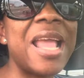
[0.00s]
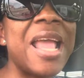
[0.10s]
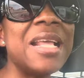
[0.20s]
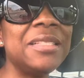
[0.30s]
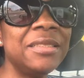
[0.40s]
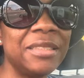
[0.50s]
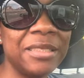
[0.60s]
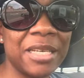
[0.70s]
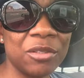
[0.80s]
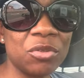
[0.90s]

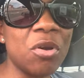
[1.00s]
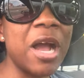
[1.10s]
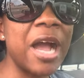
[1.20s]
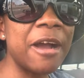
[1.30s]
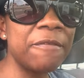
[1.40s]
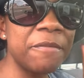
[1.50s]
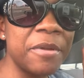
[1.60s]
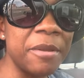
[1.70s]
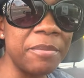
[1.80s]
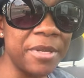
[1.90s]
anything at all have
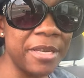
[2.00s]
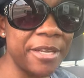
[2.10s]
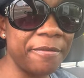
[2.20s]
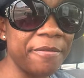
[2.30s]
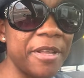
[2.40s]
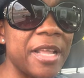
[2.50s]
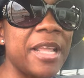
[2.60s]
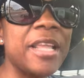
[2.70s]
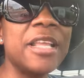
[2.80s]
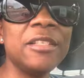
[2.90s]
a belief
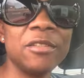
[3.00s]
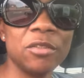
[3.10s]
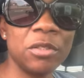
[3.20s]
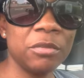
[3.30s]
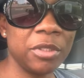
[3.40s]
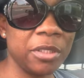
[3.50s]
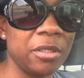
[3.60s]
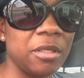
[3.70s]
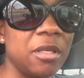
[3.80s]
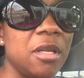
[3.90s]
in something
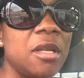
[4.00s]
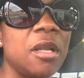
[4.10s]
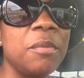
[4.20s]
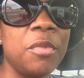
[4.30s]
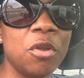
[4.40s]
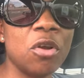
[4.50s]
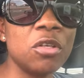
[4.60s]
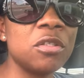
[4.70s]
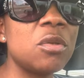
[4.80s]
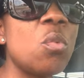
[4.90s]

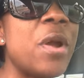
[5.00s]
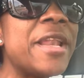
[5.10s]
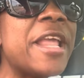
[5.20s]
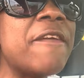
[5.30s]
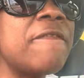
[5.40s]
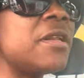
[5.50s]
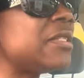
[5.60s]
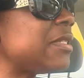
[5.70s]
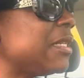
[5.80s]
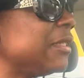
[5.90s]
because when
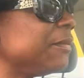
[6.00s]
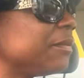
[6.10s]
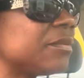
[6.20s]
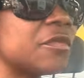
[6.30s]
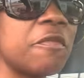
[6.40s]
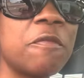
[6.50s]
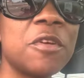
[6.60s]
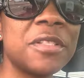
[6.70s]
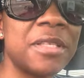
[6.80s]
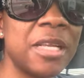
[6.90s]
everything
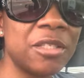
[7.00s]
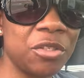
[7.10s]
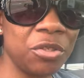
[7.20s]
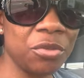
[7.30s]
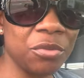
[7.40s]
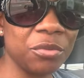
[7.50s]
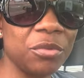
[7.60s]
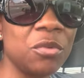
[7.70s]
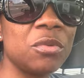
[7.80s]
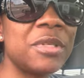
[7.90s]
forsakes you
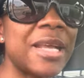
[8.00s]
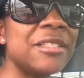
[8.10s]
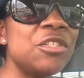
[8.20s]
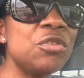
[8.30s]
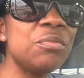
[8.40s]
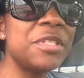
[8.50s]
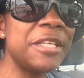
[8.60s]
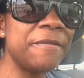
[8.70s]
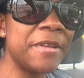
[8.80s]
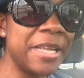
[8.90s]
that thing you believe
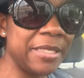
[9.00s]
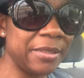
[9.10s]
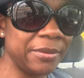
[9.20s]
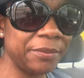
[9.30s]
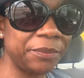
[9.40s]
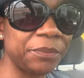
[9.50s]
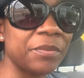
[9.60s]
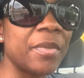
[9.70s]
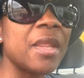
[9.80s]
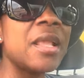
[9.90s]
in
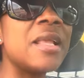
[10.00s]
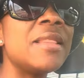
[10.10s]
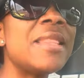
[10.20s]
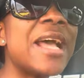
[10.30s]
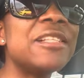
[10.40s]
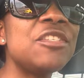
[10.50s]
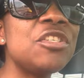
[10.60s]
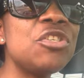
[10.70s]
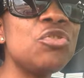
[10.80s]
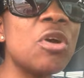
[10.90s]
that
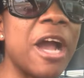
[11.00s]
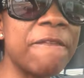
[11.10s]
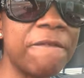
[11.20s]
thing you have